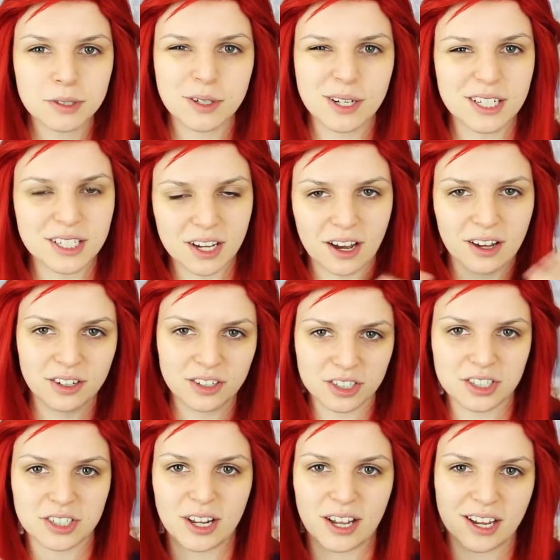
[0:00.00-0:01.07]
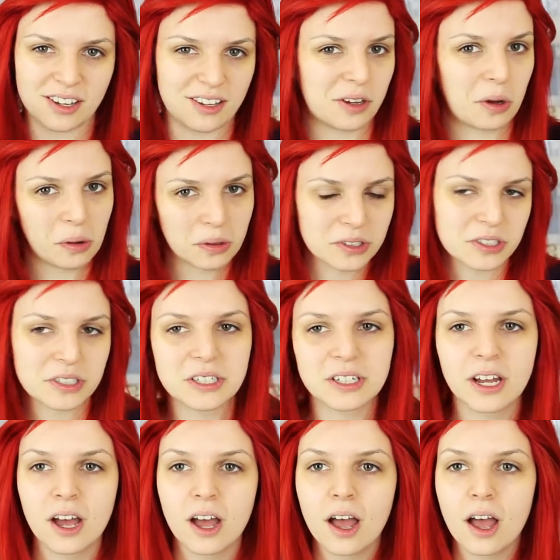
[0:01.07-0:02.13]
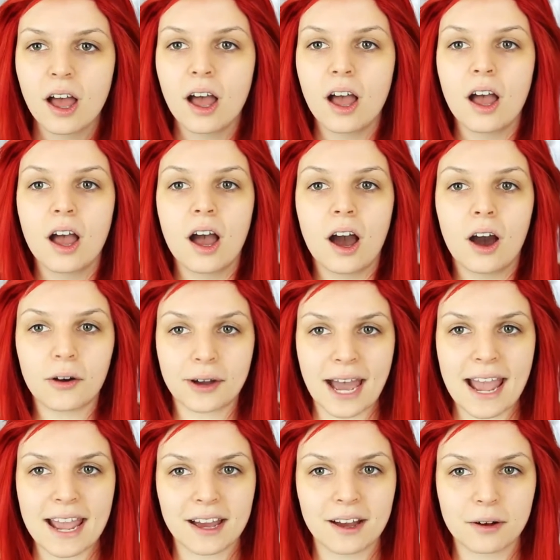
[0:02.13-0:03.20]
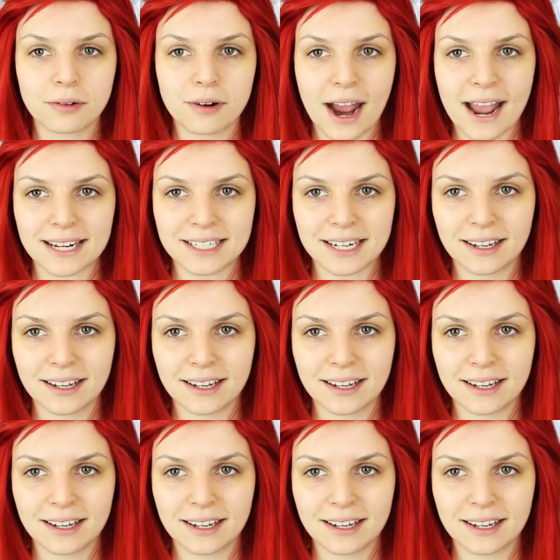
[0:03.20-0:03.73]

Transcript: so it is kind of just like a constant. Okay, right.